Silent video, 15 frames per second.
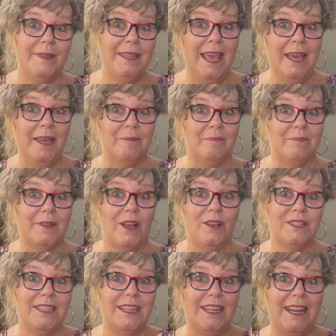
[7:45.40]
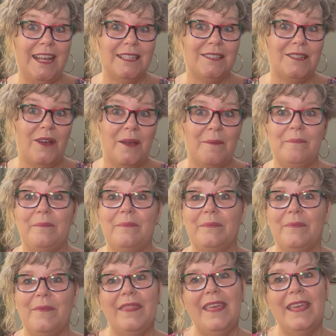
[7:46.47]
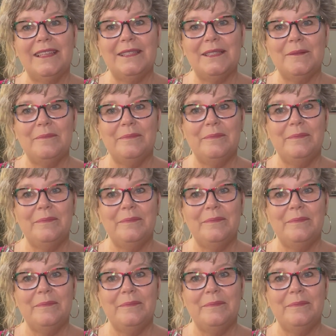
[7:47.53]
yeah, I'll see you next time. Thanks.